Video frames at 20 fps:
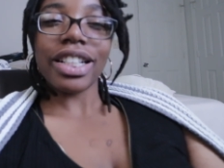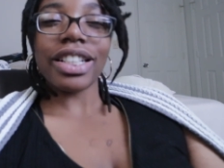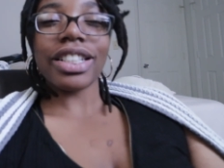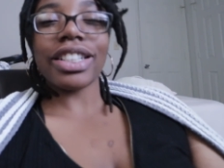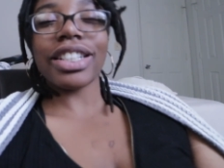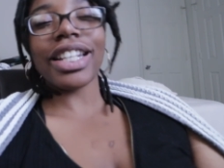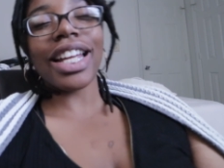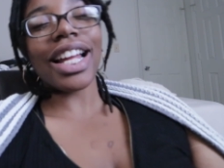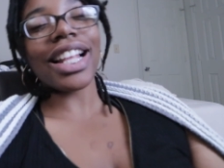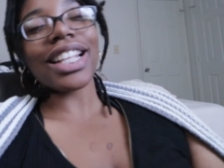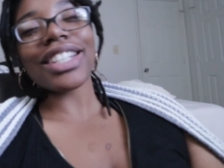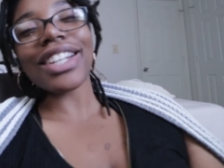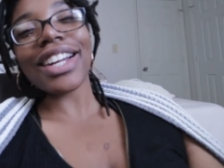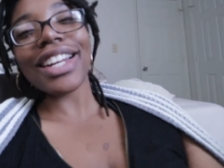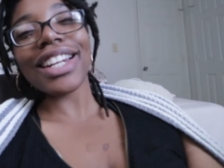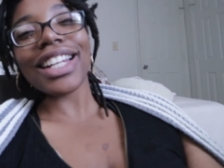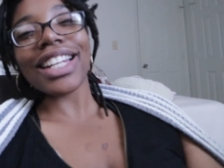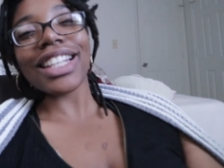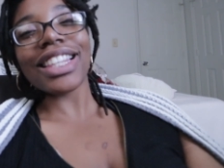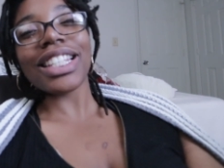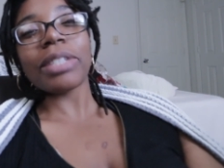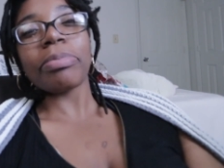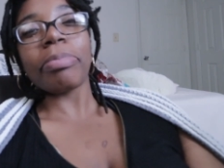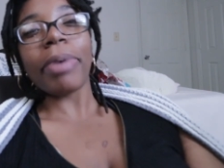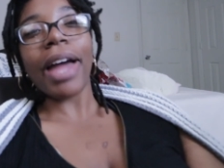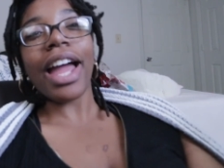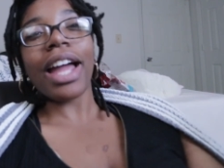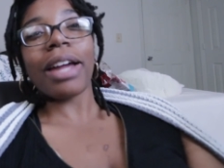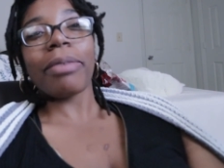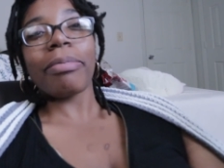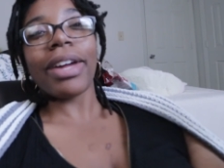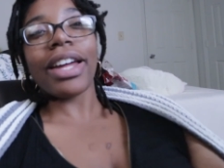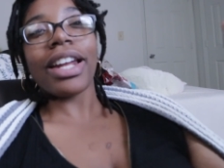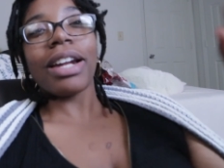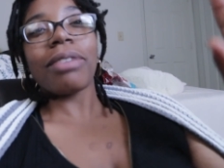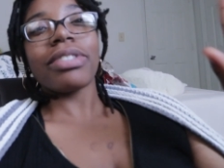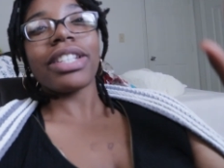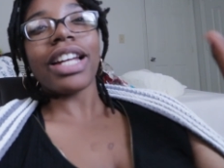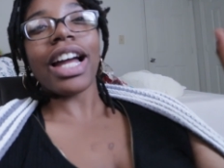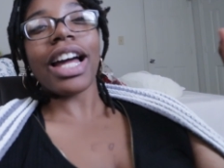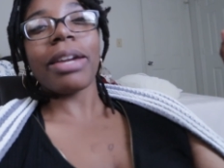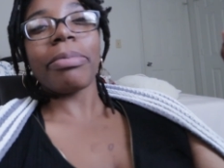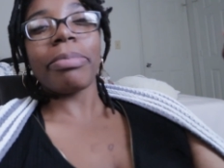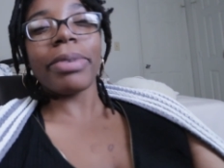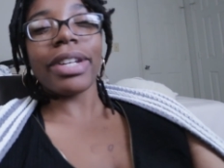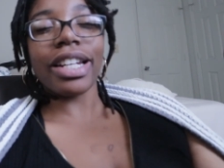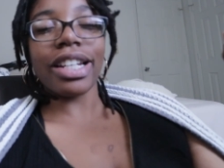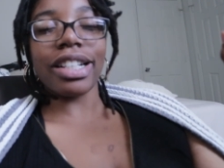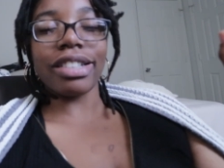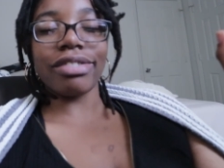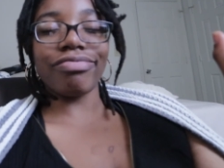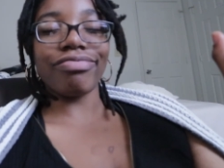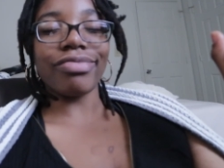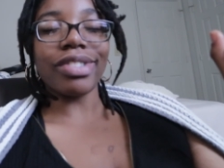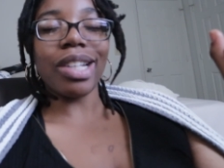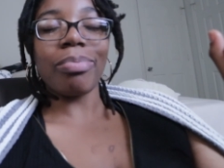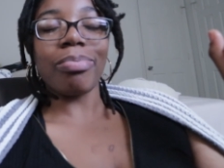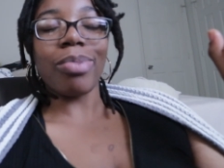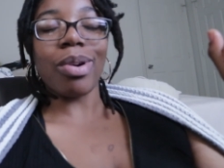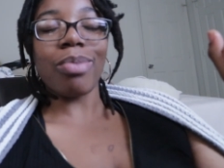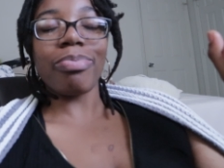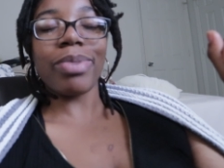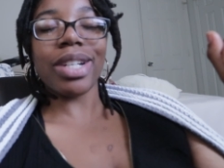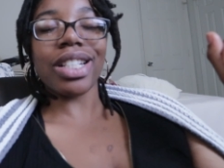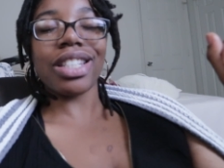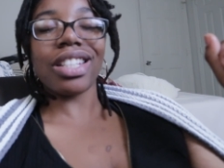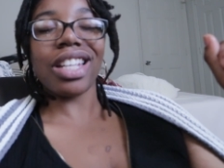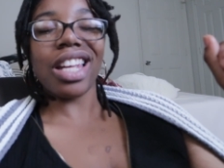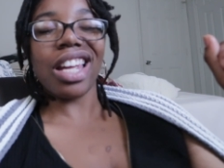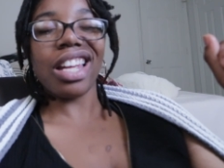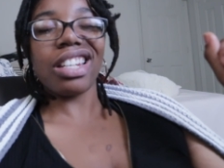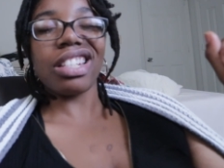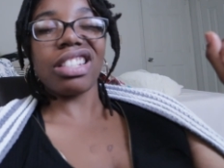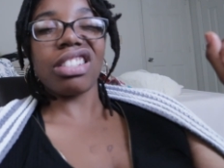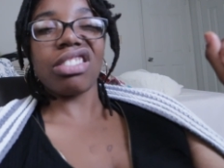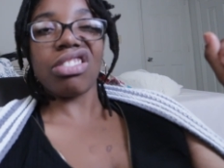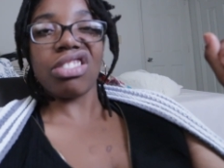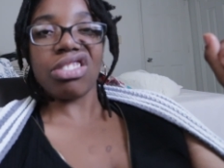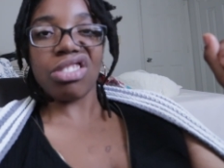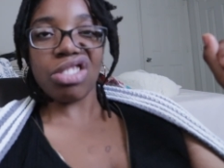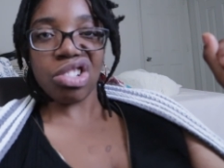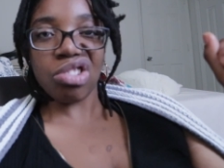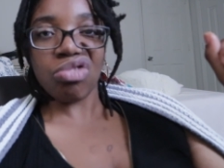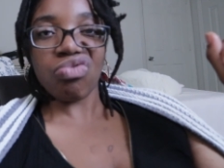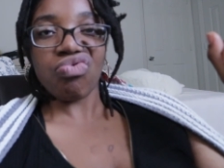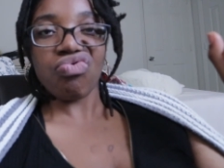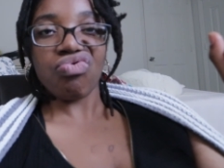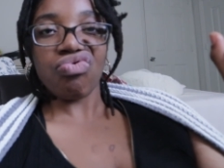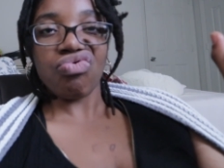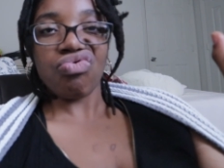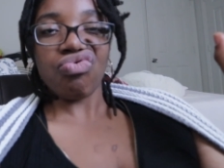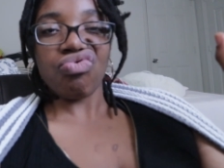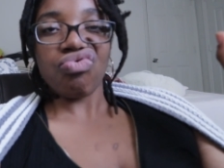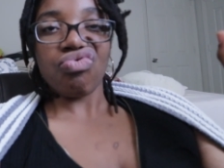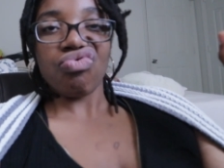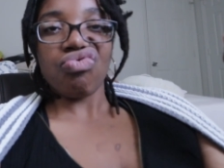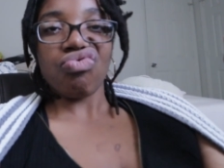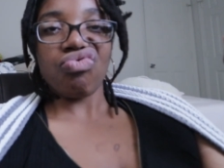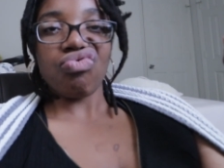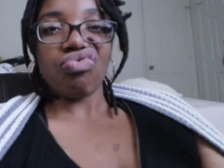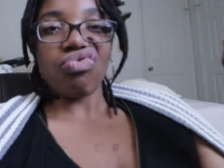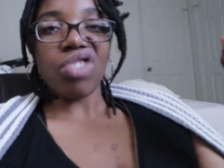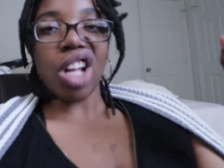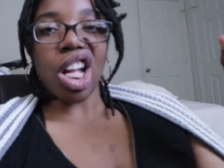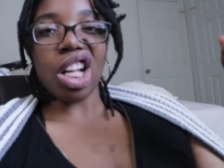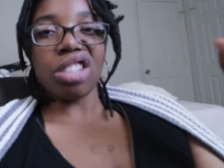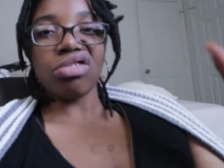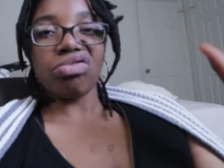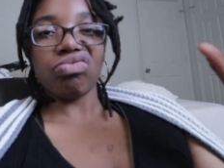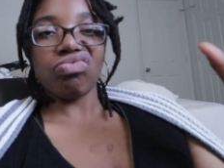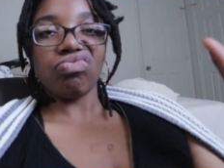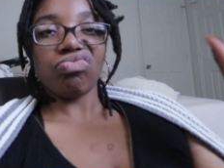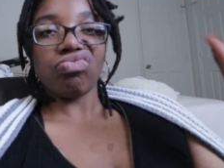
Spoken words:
So yeah, let's go ahead and get this bag, man. I'm tired of being broke, busted, and exclusive. Like,